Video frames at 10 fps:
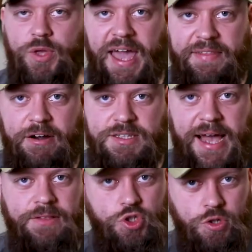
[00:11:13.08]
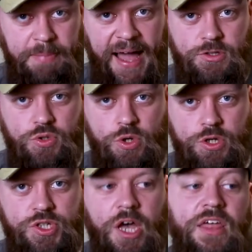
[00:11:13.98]
we get their attention back to
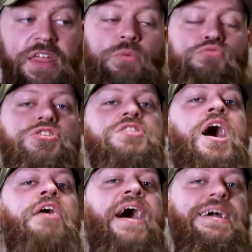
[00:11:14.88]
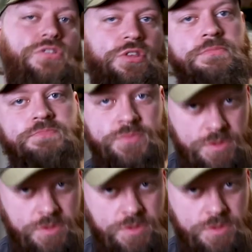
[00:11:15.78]
us, then we redirect them